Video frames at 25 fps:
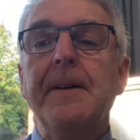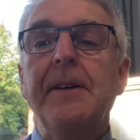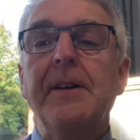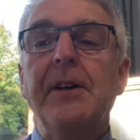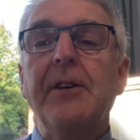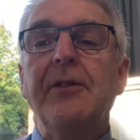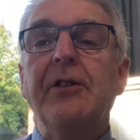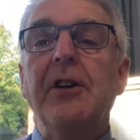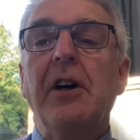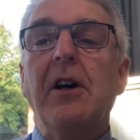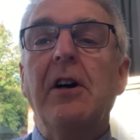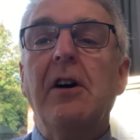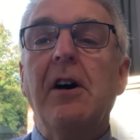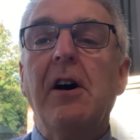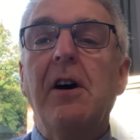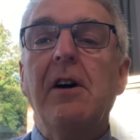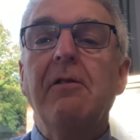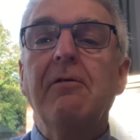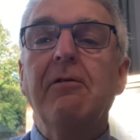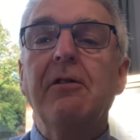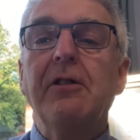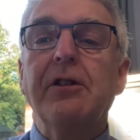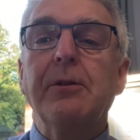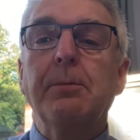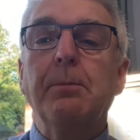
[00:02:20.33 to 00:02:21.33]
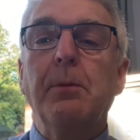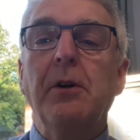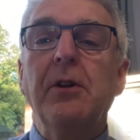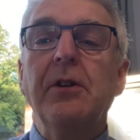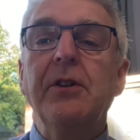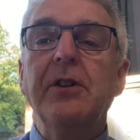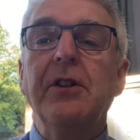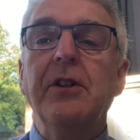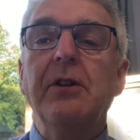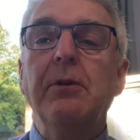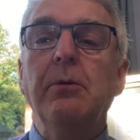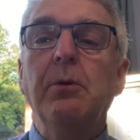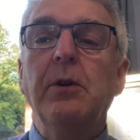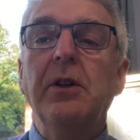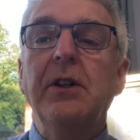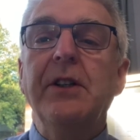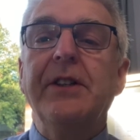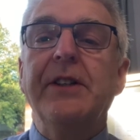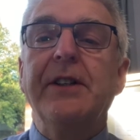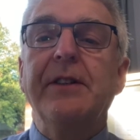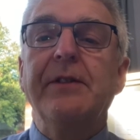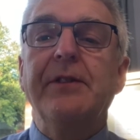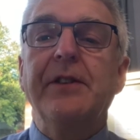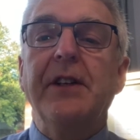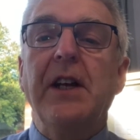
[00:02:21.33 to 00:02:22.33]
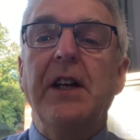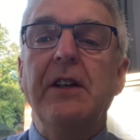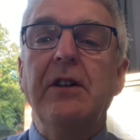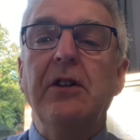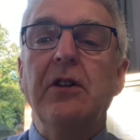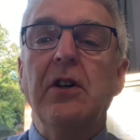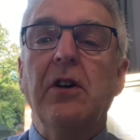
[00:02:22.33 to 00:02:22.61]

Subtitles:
Does our heart respond to the words of St.